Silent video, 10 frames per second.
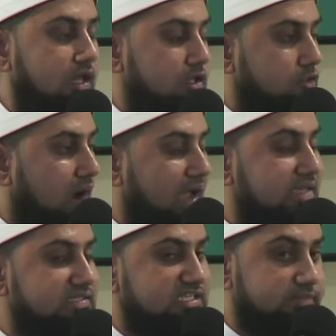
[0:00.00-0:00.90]

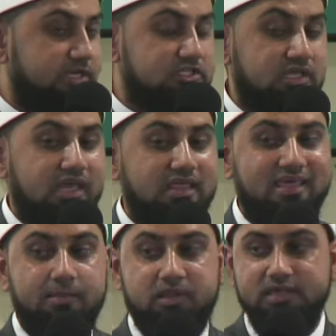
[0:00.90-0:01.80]
du'as, especially in
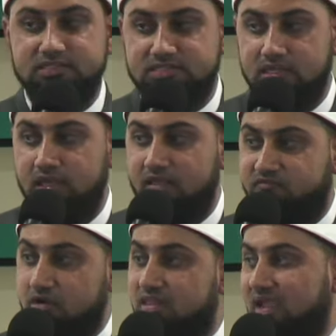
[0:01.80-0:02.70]
that place, in
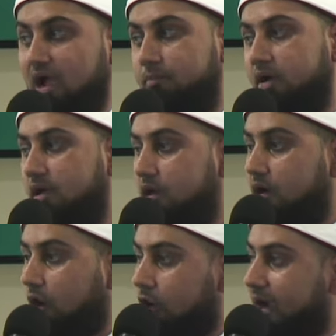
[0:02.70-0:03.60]
front of the Kaaba,
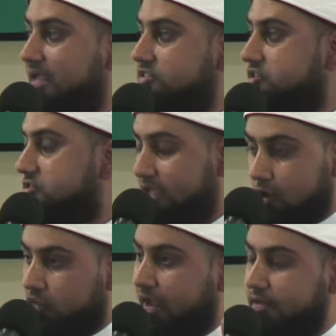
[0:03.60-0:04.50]
are answered. They
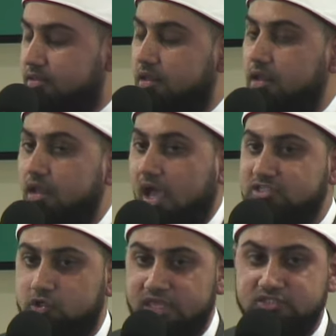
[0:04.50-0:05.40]
know that. And
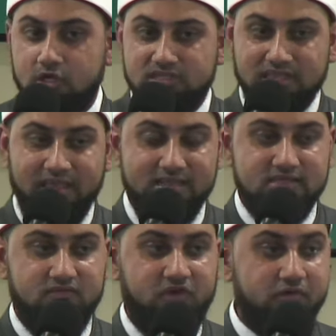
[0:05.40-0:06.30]
so they started to
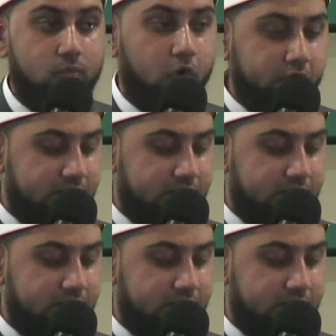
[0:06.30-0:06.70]
get very worried